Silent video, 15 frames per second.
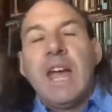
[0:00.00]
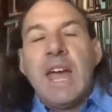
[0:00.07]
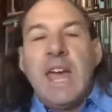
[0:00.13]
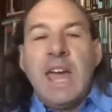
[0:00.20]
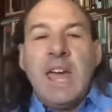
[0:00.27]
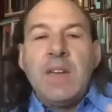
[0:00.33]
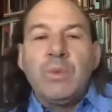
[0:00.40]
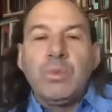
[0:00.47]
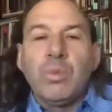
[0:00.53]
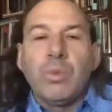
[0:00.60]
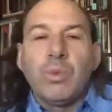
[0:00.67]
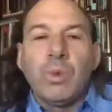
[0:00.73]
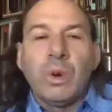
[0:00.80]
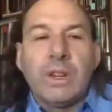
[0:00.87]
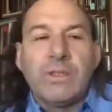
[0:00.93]
And
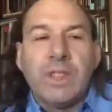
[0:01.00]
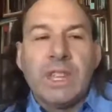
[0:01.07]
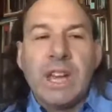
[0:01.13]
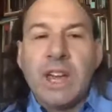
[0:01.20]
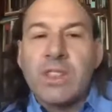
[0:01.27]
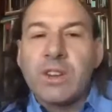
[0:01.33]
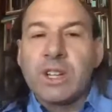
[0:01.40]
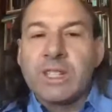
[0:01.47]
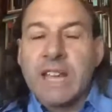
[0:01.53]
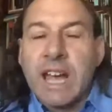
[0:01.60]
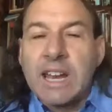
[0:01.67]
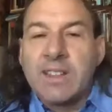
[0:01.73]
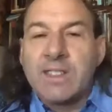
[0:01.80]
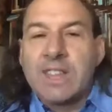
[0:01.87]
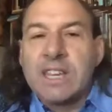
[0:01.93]
one of the other
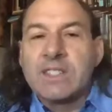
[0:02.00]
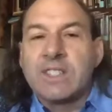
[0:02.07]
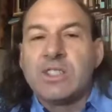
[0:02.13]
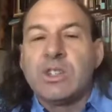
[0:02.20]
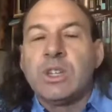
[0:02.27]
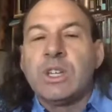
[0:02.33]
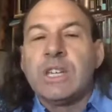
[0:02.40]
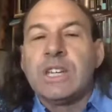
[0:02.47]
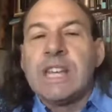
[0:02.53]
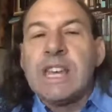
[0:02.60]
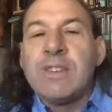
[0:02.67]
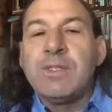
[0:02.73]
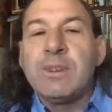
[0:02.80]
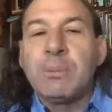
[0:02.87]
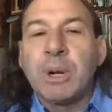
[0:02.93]
exciting things is you can
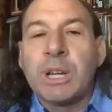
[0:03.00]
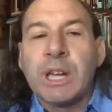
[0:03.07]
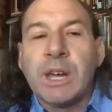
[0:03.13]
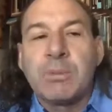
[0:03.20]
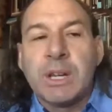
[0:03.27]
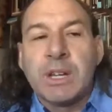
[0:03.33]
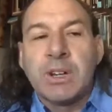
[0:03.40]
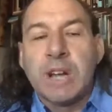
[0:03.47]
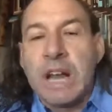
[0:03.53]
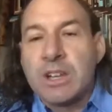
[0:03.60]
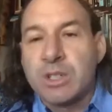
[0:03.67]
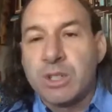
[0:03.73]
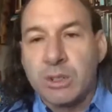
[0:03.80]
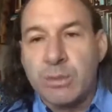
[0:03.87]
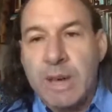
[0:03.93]
even bring up
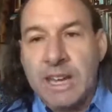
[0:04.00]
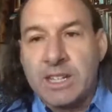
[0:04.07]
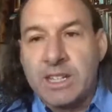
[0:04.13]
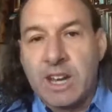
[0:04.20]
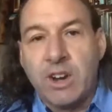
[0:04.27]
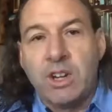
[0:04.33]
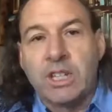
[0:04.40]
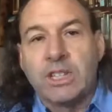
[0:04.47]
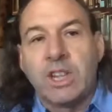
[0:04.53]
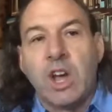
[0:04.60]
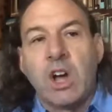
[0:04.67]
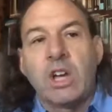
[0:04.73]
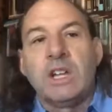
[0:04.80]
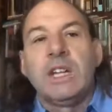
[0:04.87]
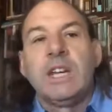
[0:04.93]
international humanitarian
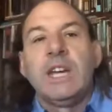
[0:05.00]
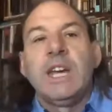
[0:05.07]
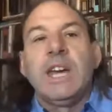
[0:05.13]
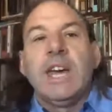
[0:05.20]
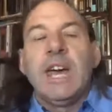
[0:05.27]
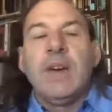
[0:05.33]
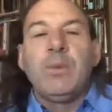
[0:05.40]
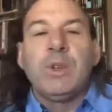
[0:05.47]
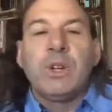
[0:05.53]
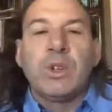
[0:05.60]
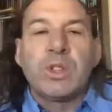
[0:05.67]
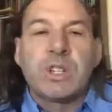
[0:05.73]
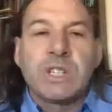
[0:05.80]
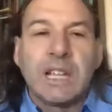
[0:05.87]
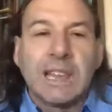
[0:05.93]
law. And we know
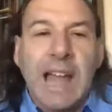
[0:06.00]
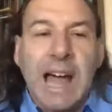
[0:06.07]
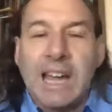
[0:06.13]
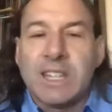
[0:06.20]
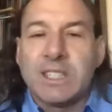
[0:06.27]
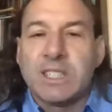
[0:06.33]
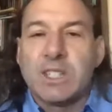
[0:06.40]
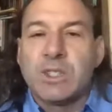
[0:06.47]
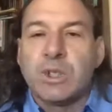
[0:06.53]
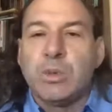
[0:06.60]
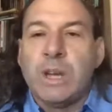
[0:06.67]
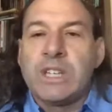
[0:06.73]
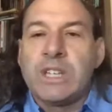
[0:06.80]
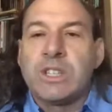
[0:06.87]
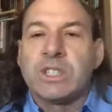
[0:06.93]
there's a lot of
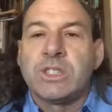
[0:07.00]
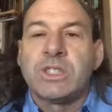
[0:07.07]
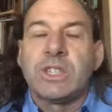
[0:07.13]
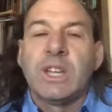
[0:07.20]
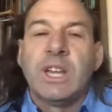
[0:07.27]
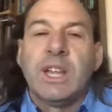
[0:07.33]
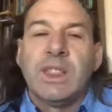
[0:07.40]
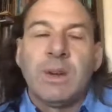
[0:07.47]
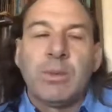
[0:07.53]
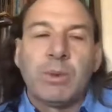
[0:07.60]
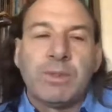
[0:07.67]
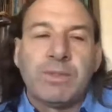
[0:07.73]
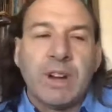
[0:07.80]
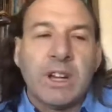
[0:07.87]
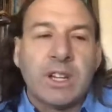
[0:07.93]
situations that we're
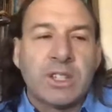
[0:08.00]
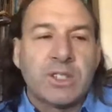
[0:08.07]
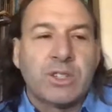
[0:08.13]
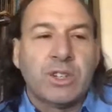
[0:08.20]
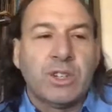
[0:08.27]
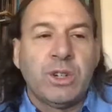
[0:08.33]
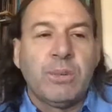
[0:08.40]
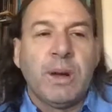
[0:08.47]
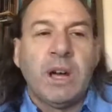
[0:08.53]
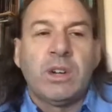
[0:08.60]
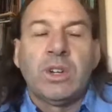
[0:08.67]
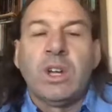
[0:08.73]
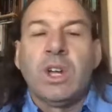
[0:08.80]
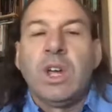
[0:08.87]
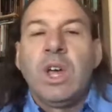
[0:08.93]
very concerned
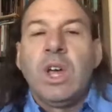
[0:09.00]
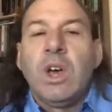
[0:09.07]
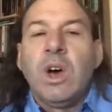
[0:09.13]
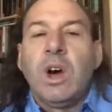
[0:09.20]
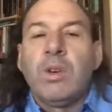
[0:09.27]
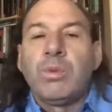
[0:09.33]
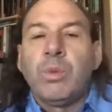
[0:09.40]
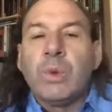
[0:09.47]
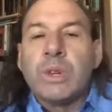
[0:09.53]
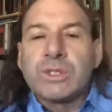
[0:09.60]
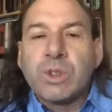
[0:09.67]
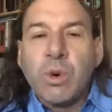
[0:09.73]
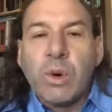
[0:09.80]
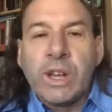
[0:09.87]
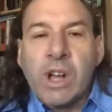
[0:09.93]
about of what's
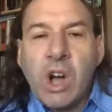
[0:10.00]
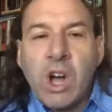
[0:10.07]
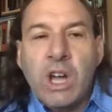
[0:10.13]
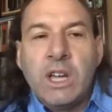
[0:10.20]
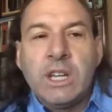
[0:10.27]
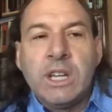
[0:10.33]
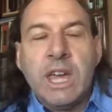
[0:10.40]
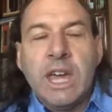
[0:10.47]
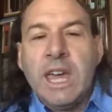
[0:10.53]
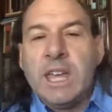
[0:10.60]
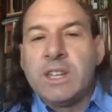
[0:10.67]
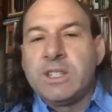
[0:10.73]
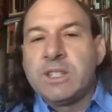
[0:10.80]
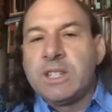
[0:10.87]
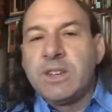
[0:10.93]
going on
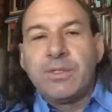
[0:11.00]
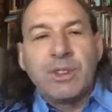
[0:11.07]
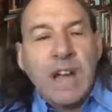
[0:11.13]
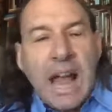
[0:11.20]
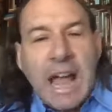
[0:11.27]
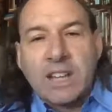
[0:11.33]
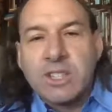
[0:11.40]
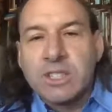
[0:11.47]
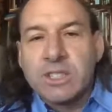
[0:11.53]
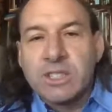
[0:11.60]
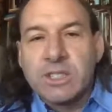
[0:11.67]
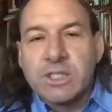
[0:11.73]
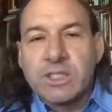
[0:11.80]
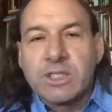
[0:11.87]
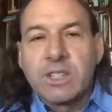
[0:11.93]
and different
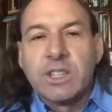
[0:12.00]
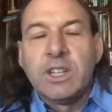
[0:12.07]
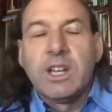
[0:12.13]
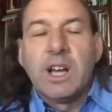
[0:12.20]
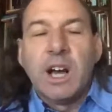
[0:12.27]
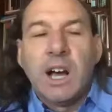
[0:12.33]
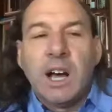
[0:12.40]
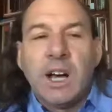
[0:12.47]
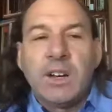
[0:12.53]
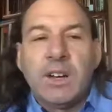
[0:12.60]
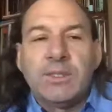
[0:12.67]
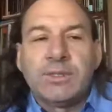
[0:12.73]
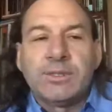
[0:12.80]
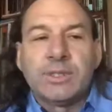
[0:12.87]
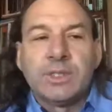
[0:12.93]
actions of